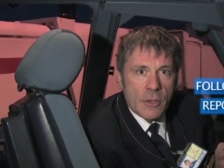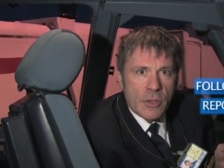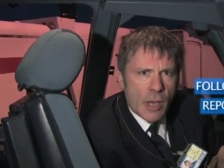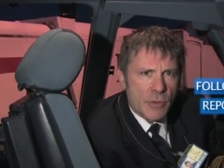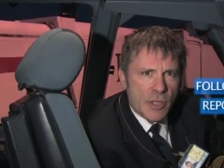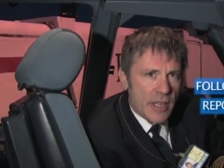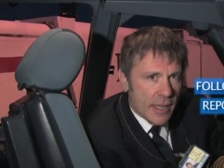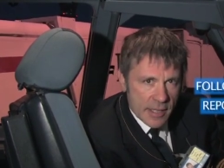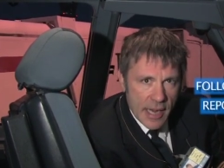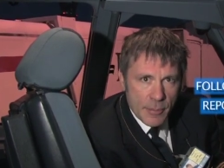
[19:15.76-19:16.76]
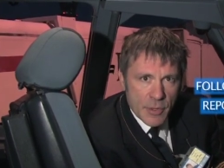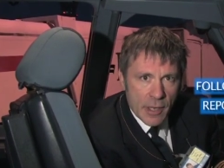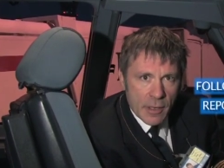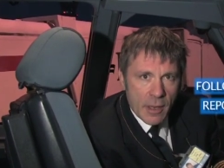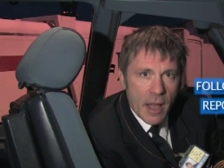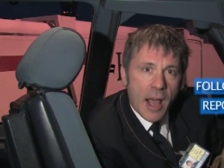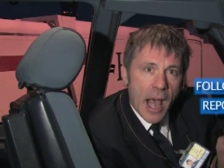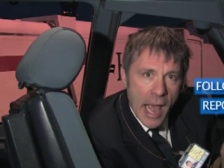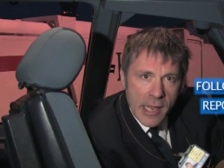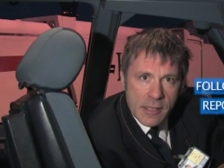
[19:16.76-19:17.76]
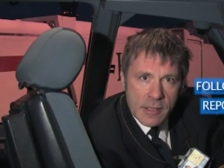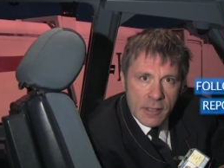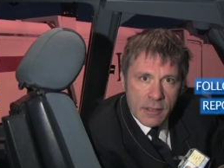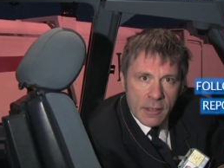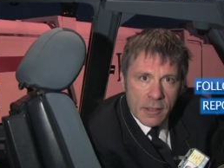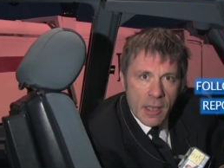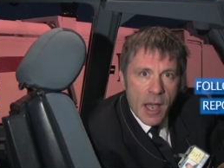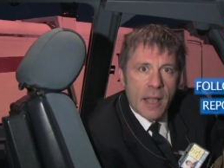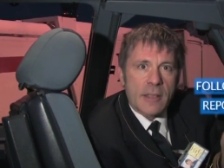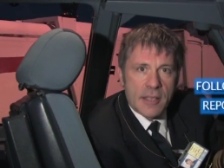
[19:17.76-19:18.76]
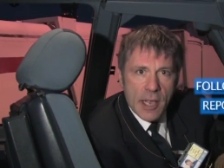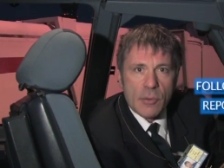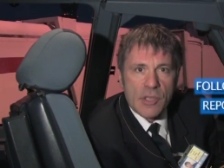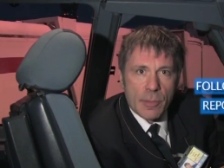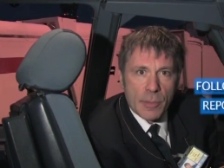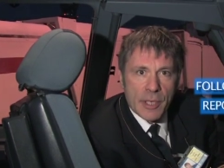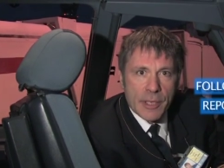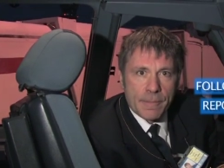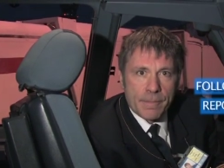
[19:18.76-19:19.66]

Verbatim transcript: don't just accept it. Ask and tell somebody.